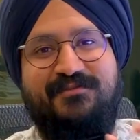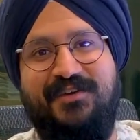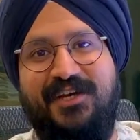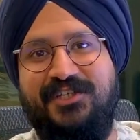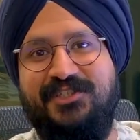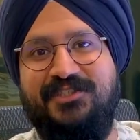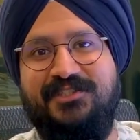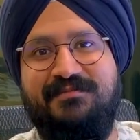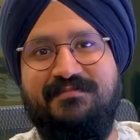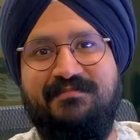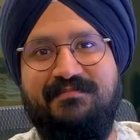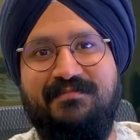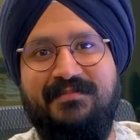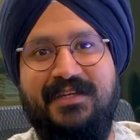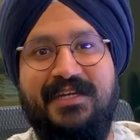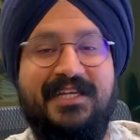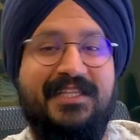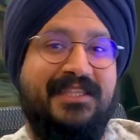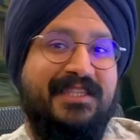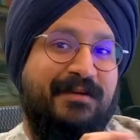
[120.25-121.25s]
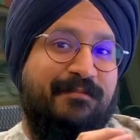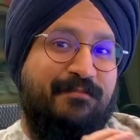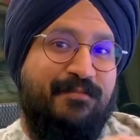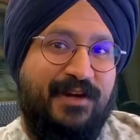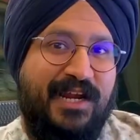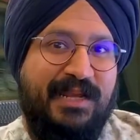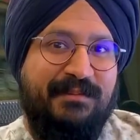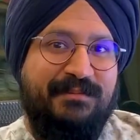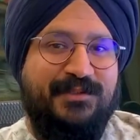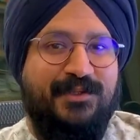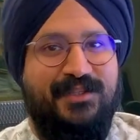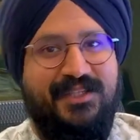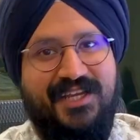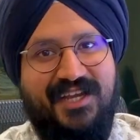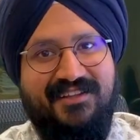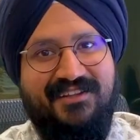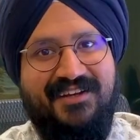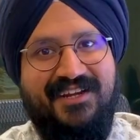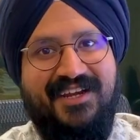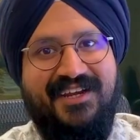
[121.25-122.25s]
a fashion. The primes, on the
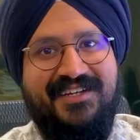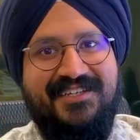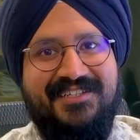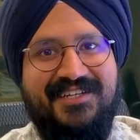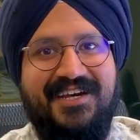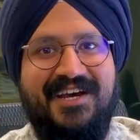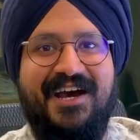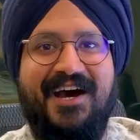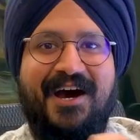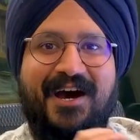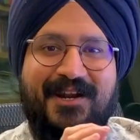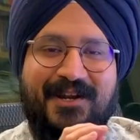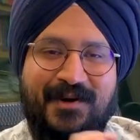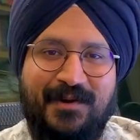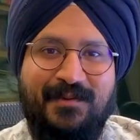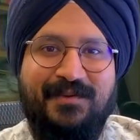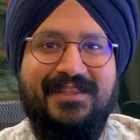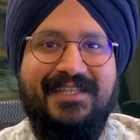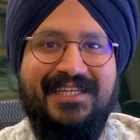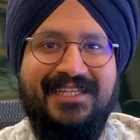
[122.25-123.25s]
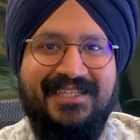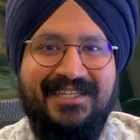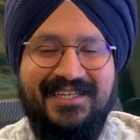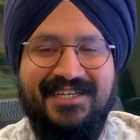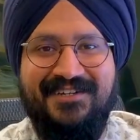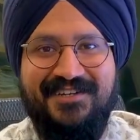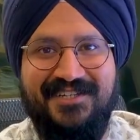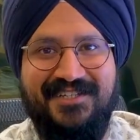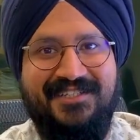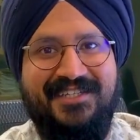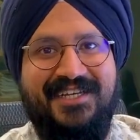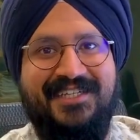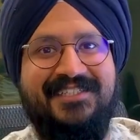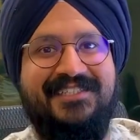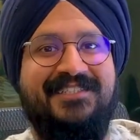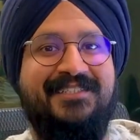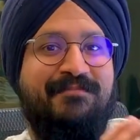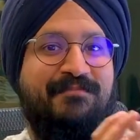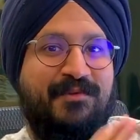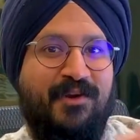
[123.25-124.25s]
other hand, are only written
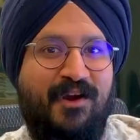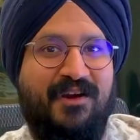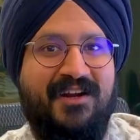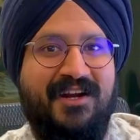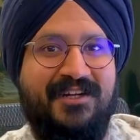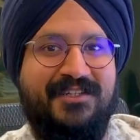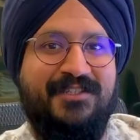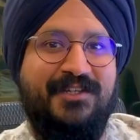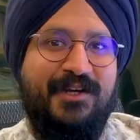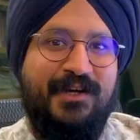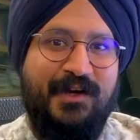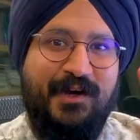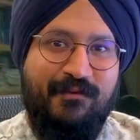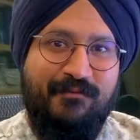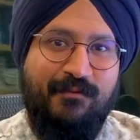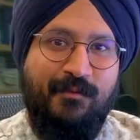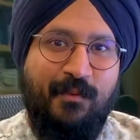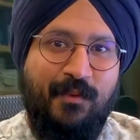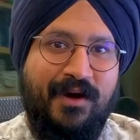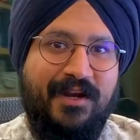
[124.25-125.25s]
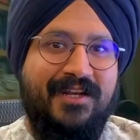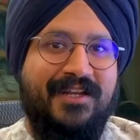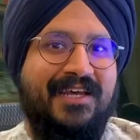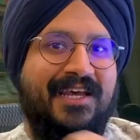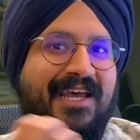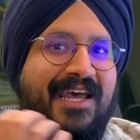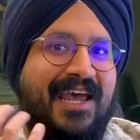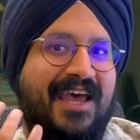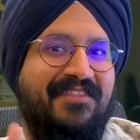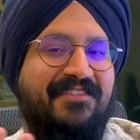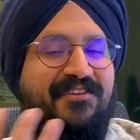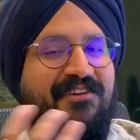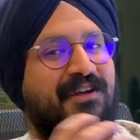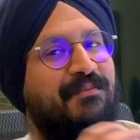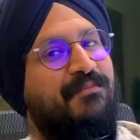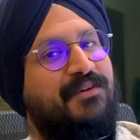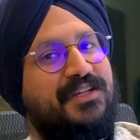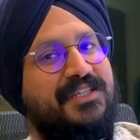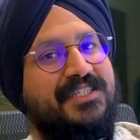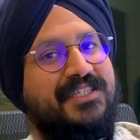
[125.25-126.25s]
as the product of 1 and the
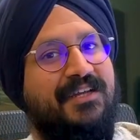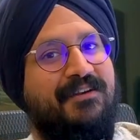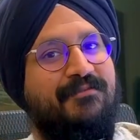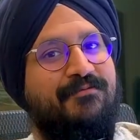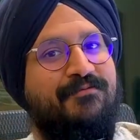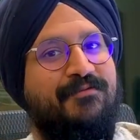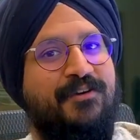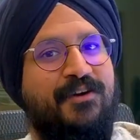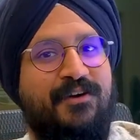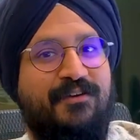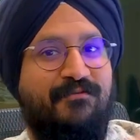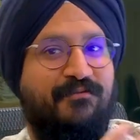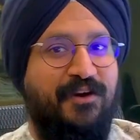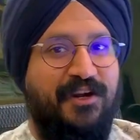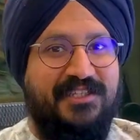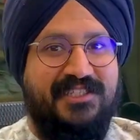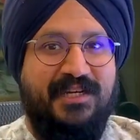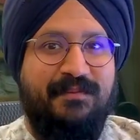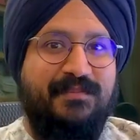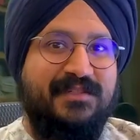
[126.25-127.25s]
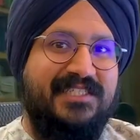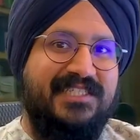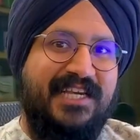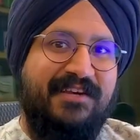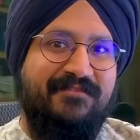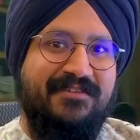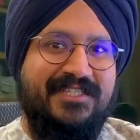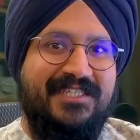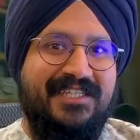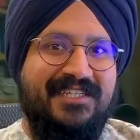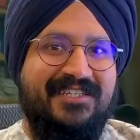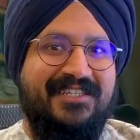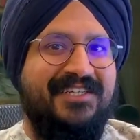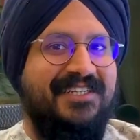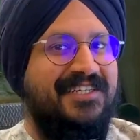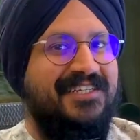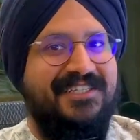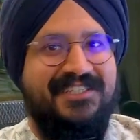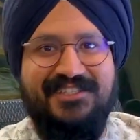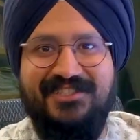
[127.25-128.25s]
number itself. For example, 17
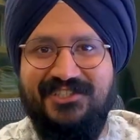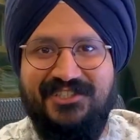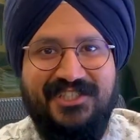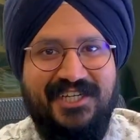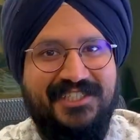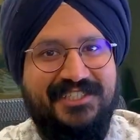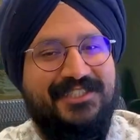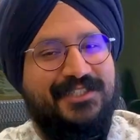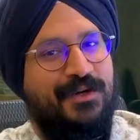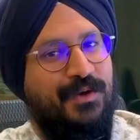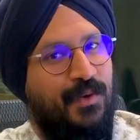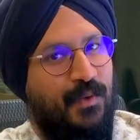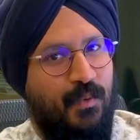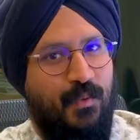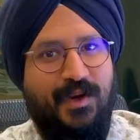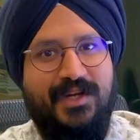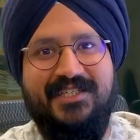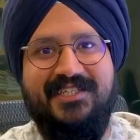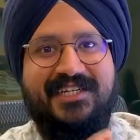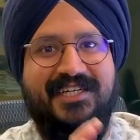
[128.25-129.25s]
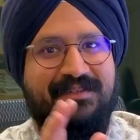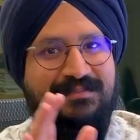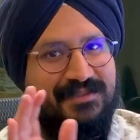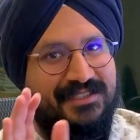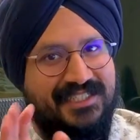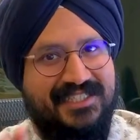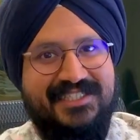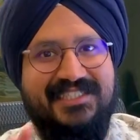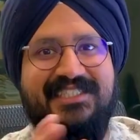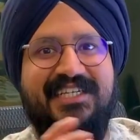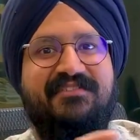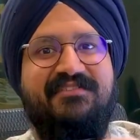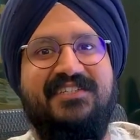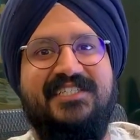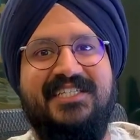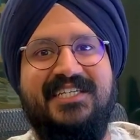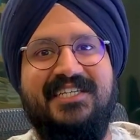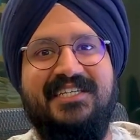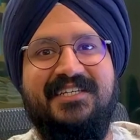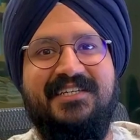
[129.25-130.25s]
is just 1 times
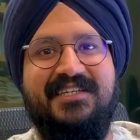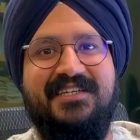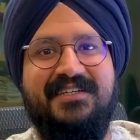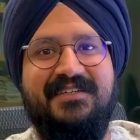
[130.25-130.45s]
17.